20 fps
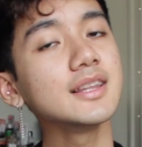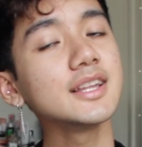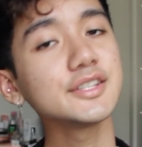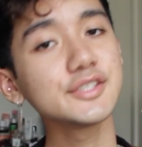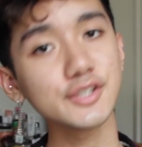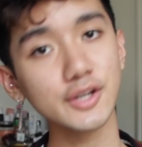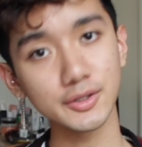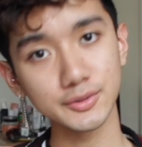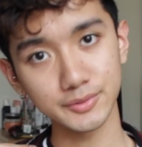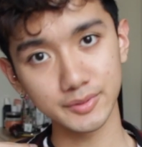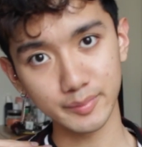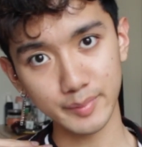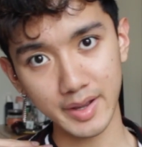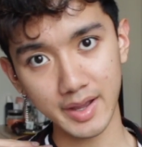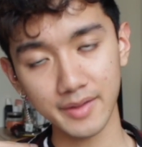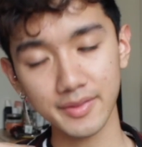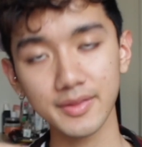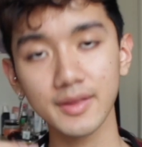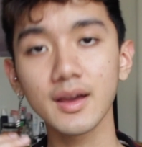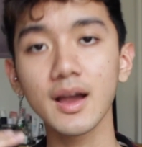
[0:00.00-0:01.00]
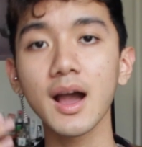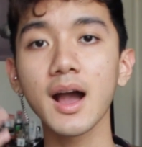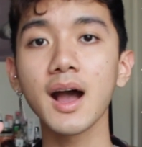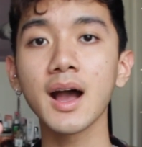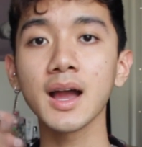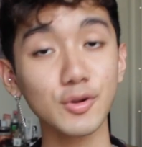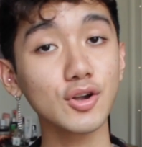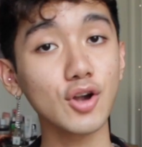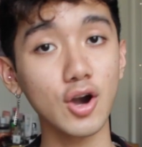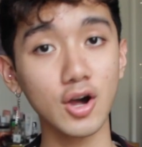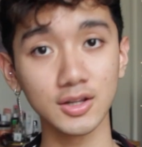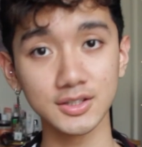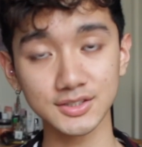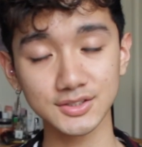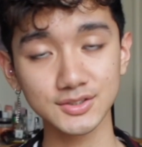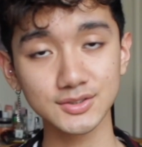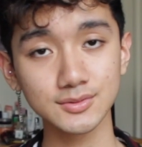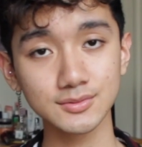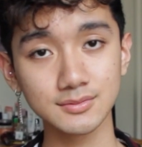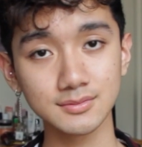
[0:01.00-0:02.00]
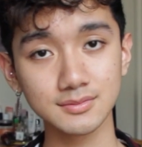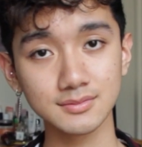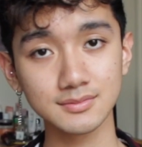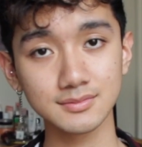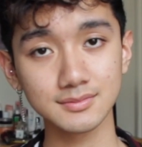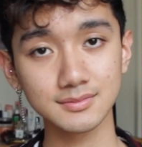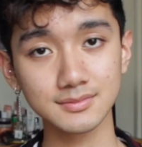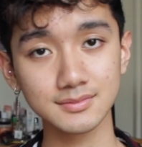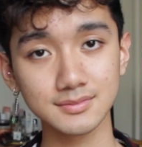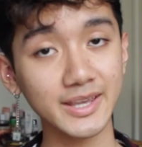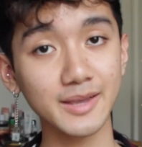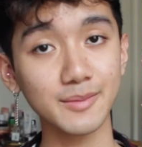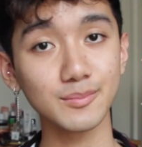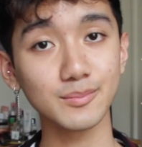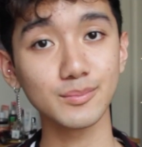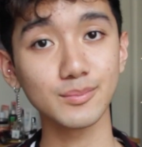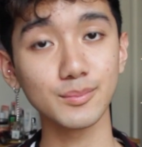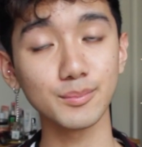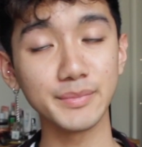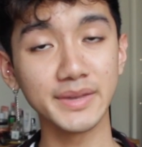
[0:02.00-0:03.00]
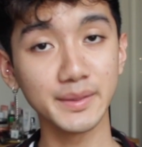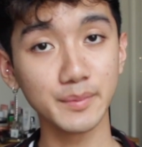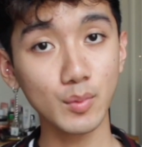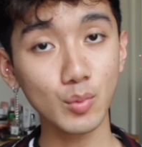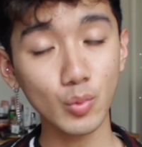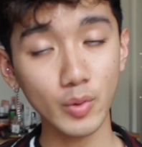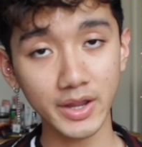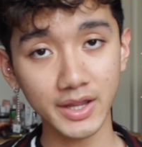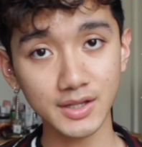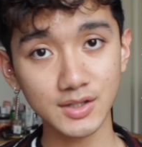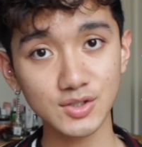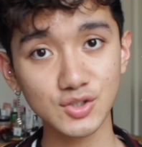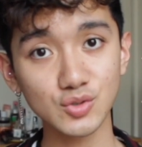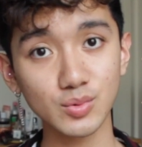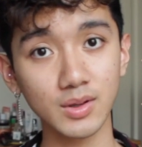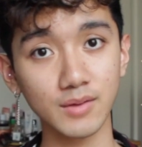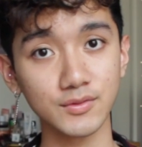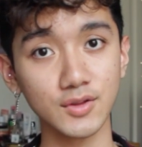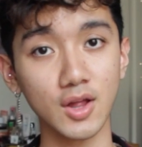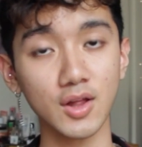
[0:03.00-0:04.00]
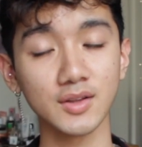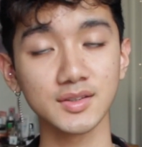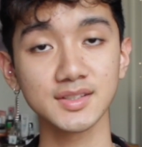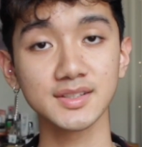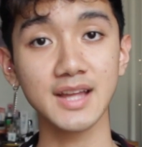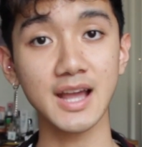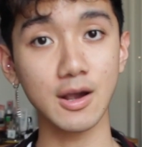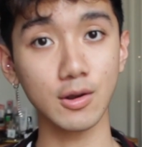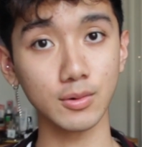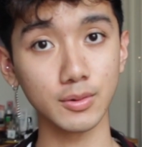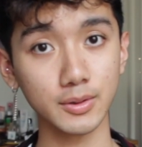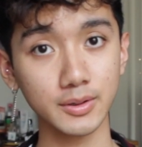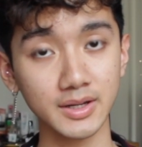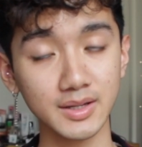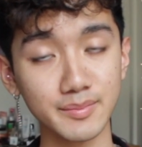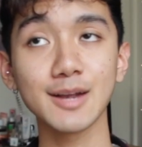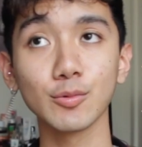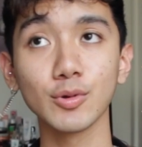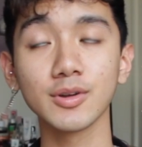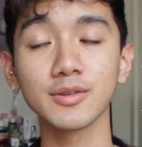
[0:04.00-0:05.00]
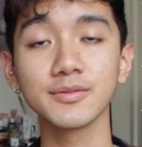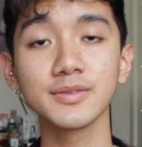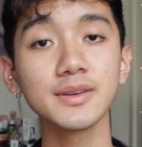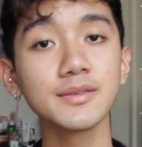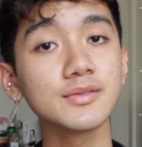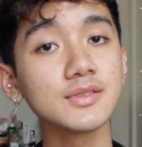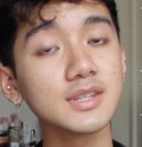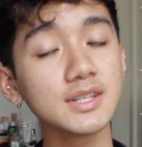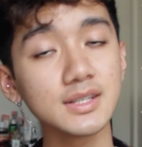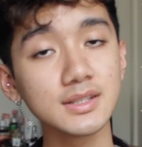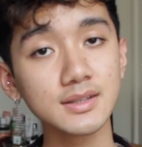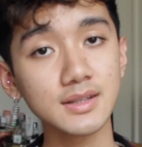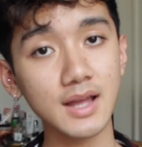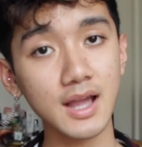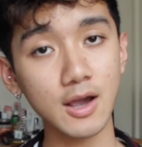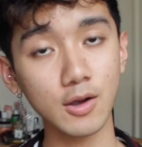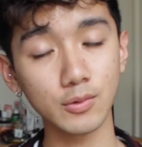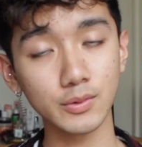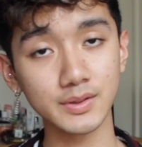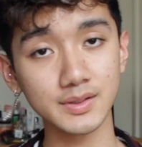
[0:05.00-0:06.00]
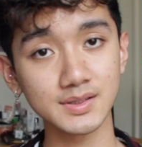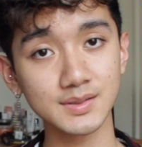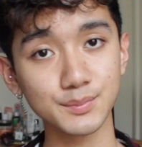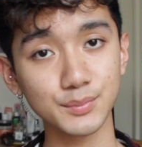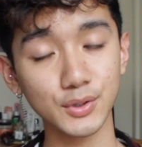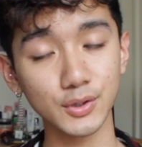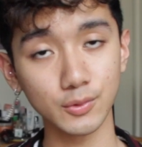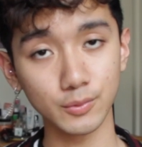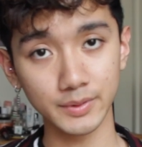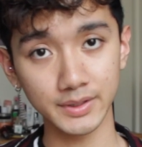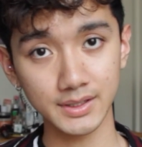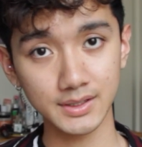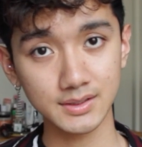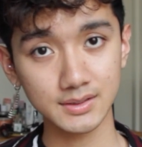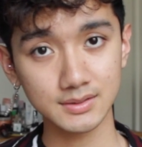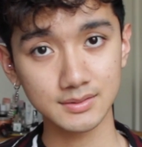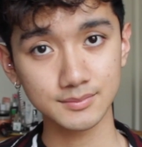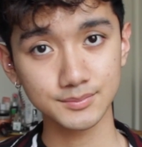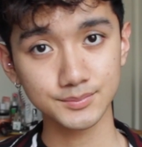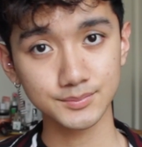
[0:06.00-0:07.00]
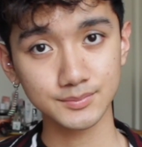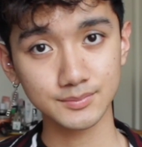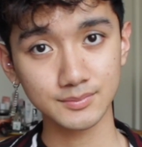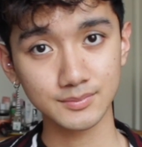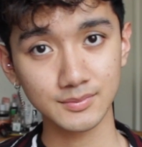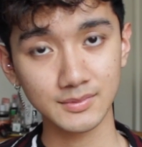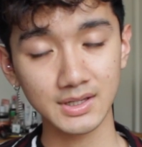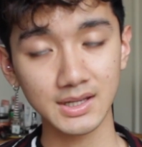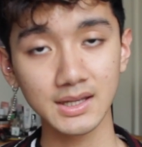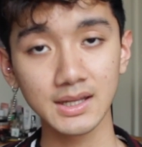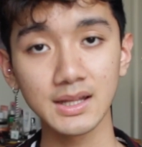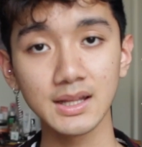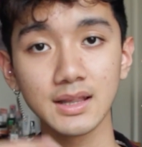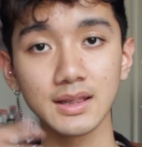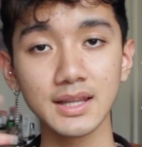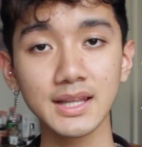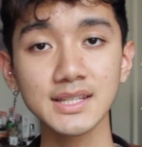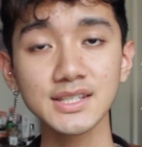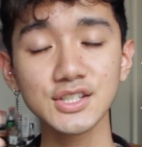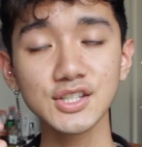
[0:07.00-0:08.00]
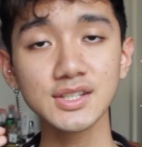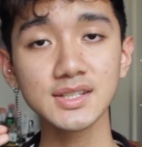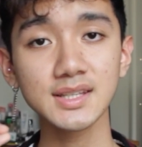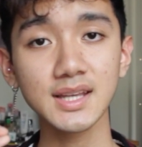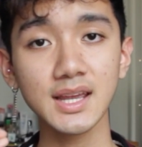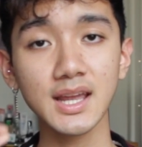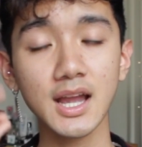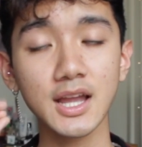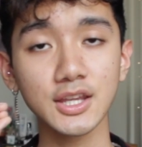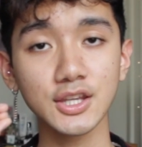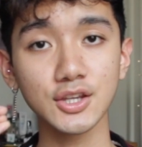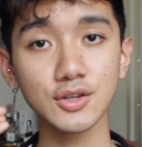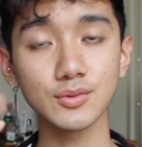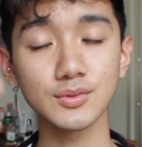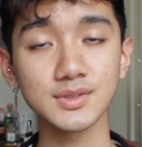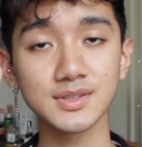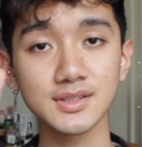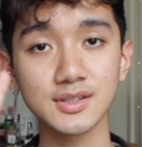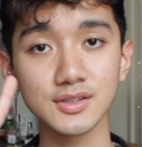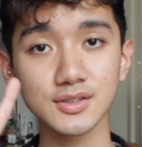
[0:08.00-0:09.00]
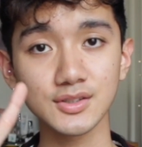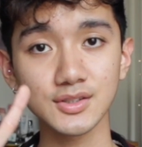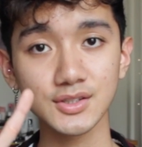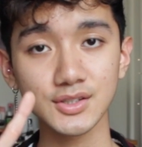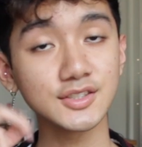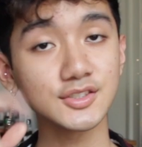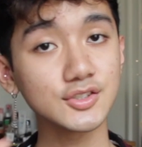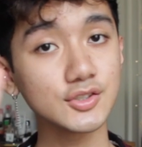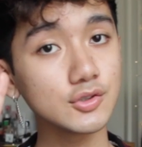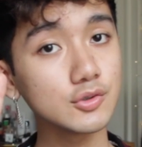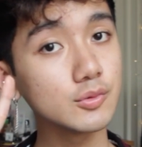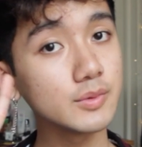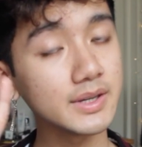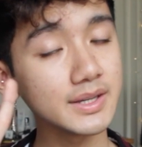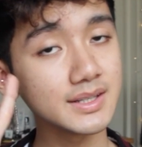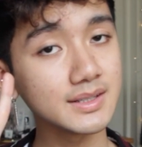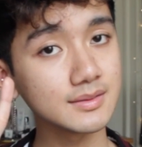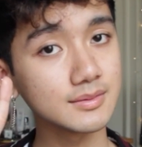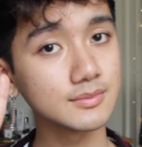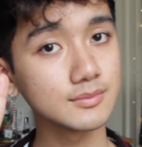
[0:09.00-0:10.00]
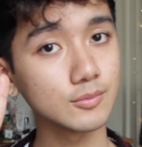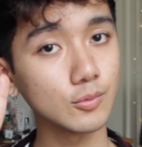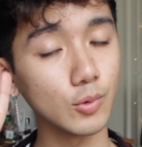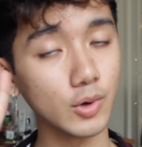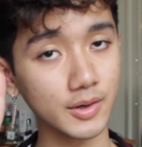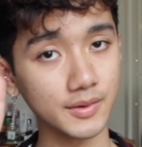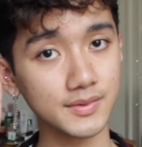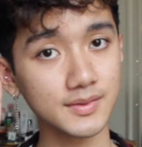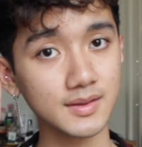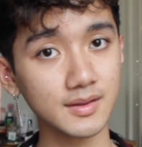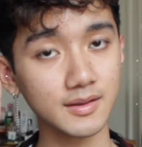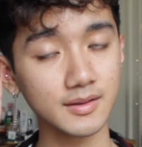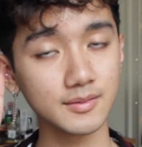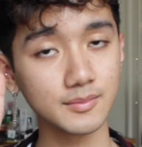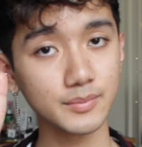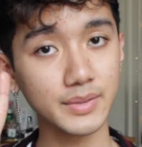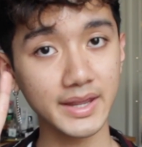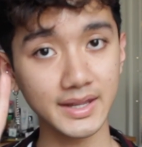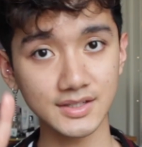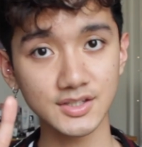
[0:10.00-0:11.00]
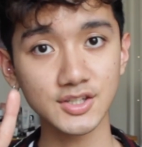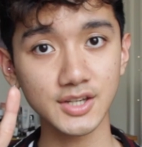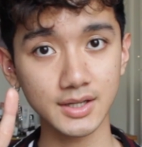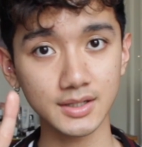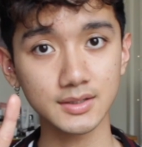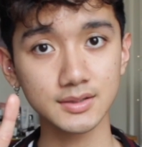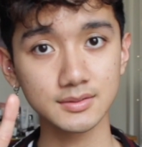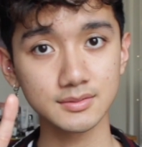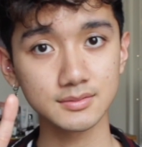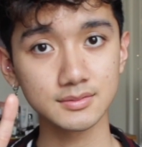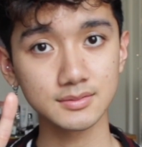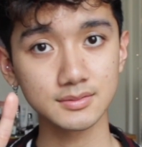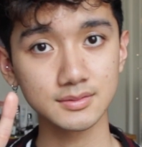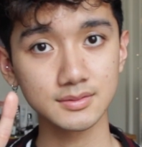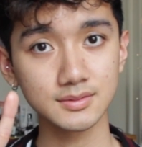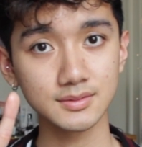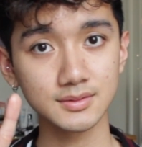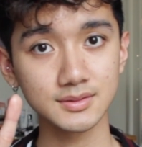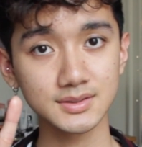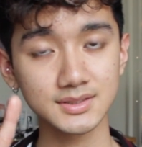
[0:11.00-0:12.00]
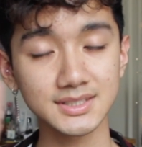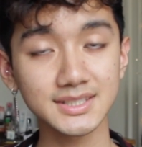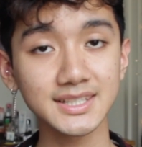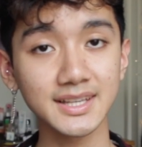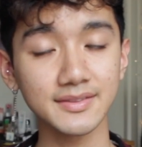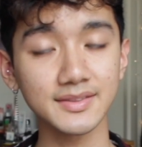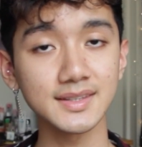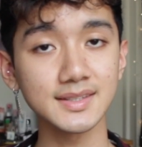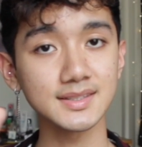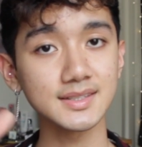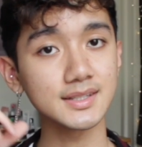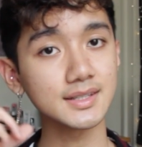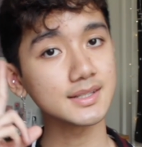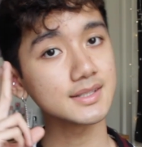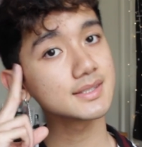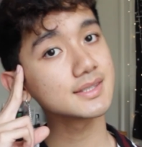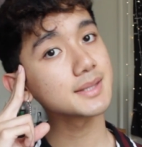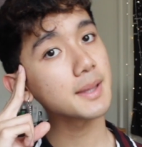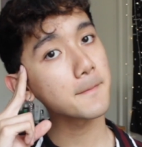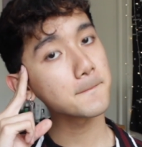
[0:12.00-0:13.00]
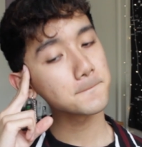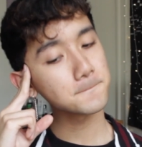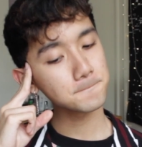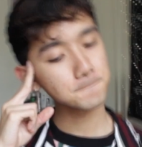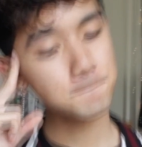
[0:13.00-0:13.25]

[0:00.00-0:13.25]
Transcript: I'll let y'all do the math. I'm a college student. I get minimum wage, $12 an hour, and I work 15 hours per week. Let's just say I used a 2-week worth paycheck to get these tickets.